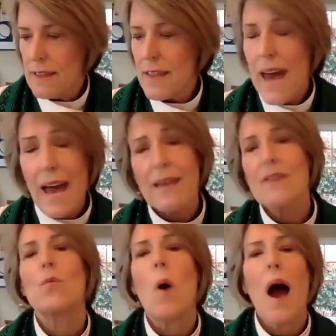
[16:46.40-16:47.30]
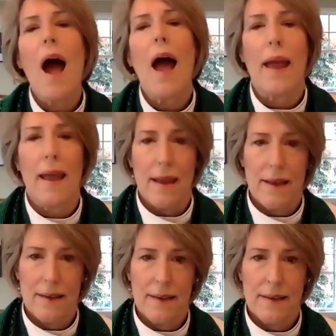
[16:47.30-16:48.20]
That is why
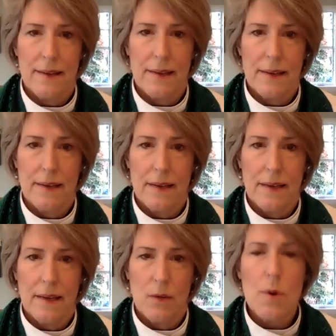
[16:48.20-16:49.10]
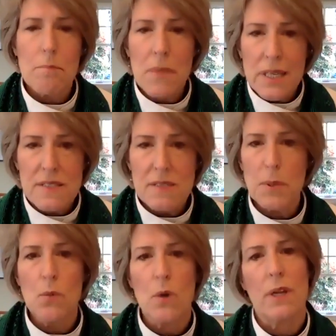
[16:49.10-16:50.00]
we must
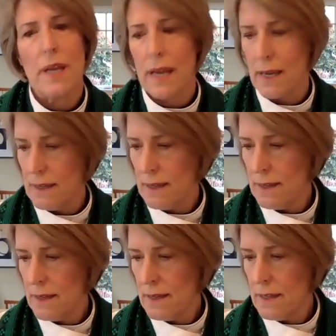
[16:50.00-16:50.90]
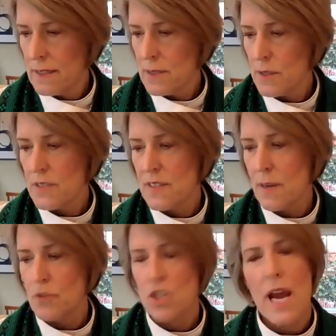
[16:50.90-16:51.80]
be willing to
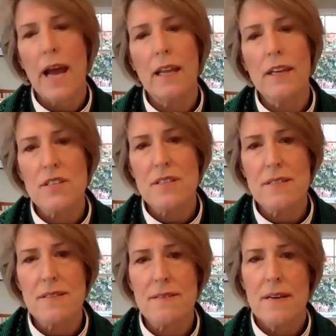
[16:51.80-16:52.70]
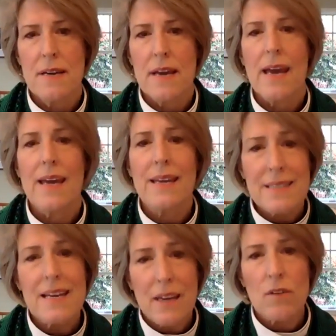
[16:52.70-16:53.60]
accept challenges and
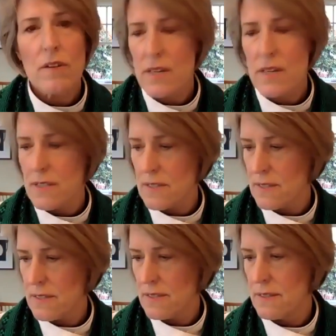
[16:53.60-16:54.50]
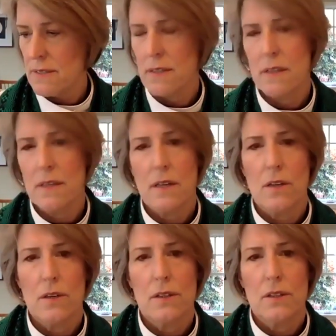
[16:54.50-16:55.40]
take risks
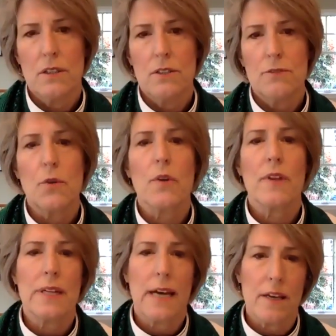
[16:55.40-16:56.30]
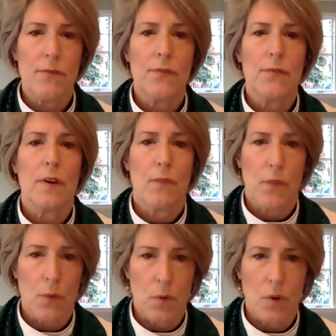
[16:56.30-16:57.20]
for the life of
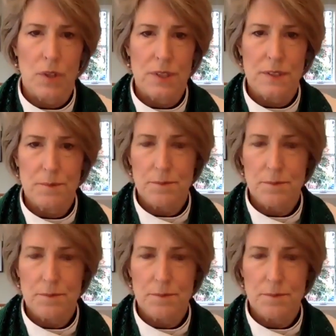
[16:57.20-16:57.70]
the world.